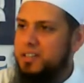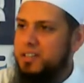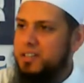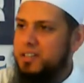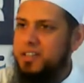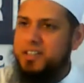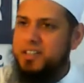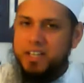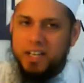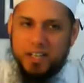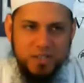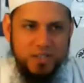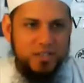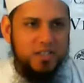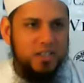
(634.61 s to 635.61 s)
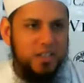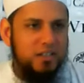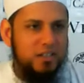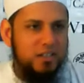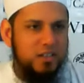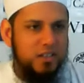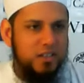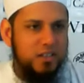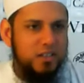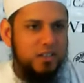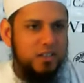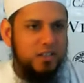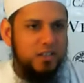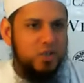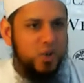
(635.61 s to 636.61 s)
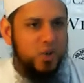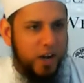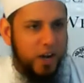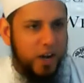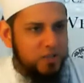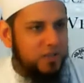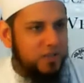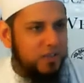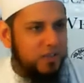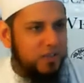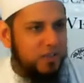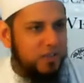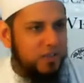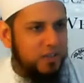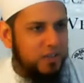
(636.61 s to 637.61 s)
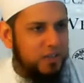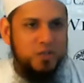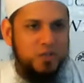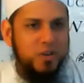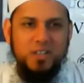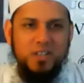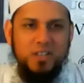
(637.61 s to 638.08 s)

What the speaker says: the tests and the trials of Allah subhanahu wa ta'ala.